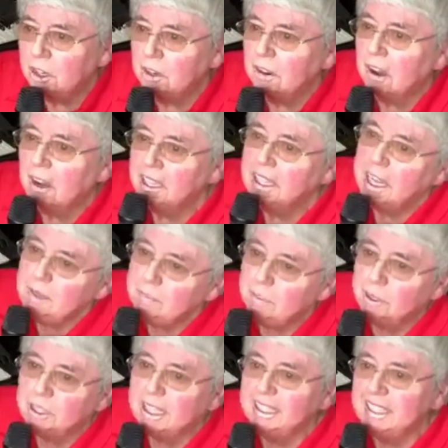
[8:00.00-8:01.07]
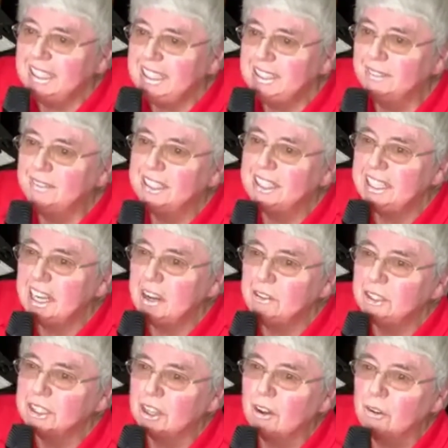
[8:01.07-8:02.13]
I keep putting these videos
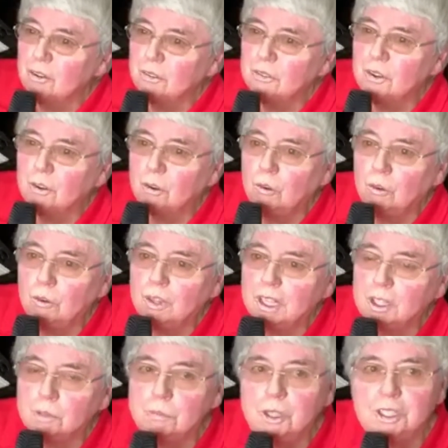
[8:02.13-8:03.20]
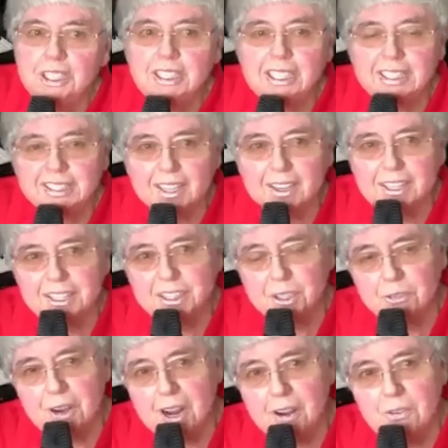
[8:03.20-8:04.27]
on all the community sites
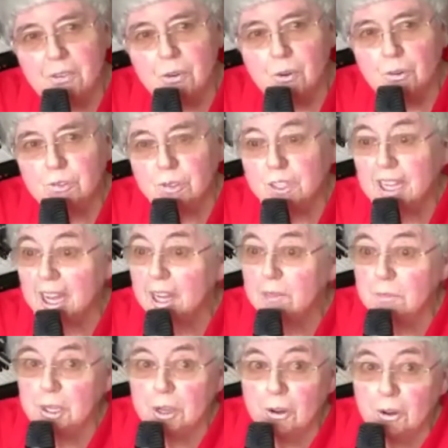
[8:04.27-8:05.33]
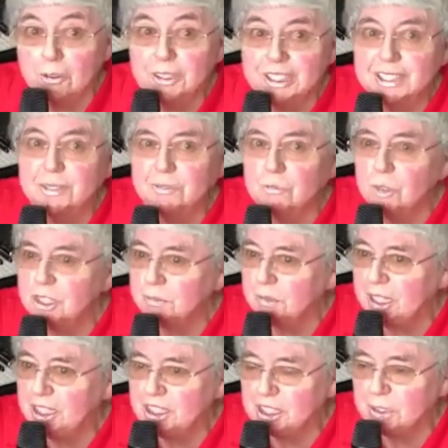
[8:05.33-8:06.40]
around Norfolk and beyond, with speech
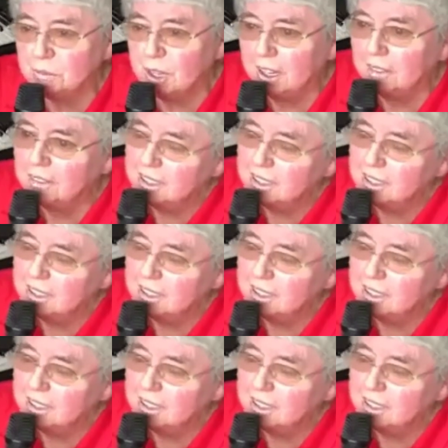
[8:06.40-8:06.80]
as well.